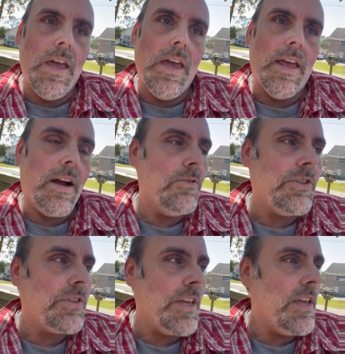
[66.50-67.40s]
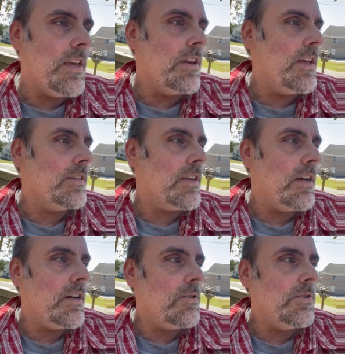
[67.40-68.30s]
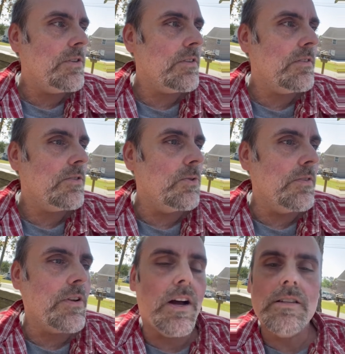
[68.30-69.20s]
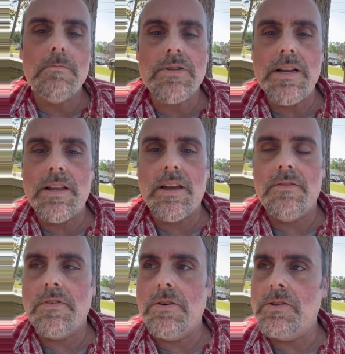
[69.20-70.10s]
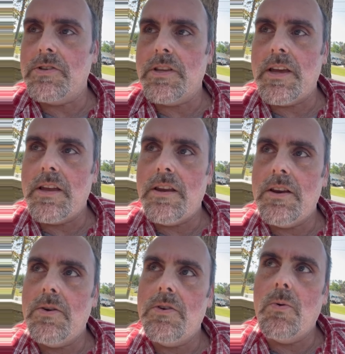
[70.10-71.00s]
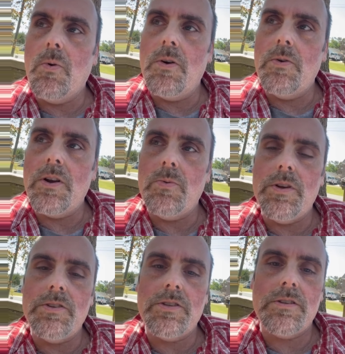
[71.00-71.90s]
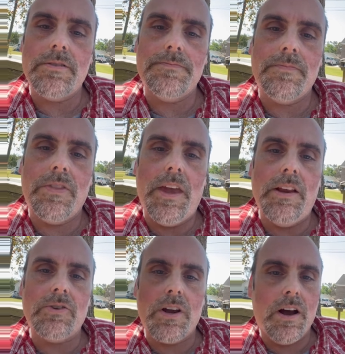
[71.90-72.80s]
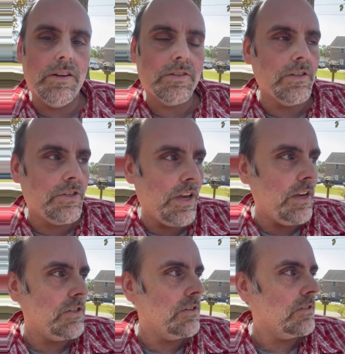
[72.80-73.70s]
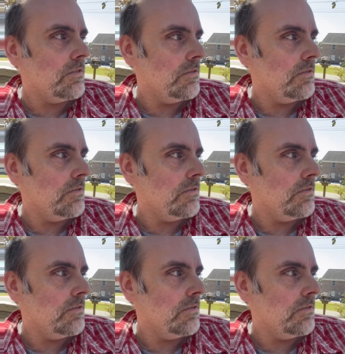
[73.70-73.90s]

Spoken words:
And I was just thinking, as I was sort of contemplating that verse, that, you know, in a world in which things are constantly changing,